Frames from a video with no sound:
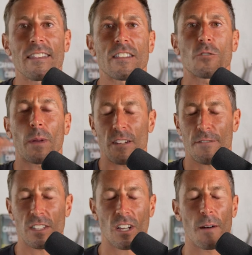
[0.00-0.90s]
that these plant
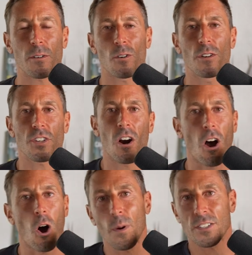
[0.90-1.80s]
defense chemicals
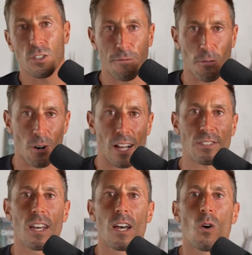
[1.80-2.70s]
are always good for us.